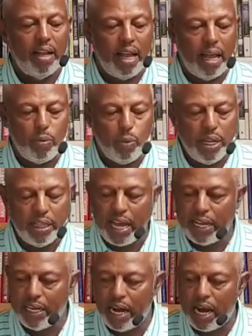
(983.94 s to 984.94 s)
And we
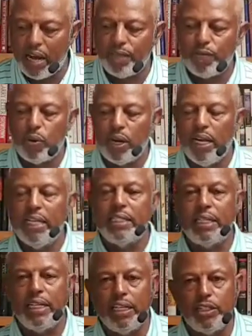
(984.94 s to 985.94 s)
thank God for his
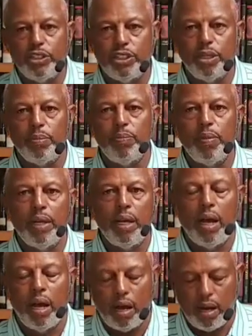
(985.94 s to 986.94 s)
leadership
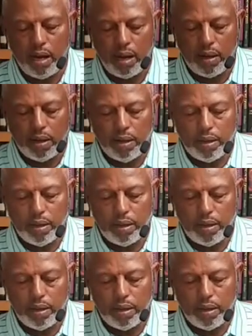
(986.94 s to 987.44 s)
uh,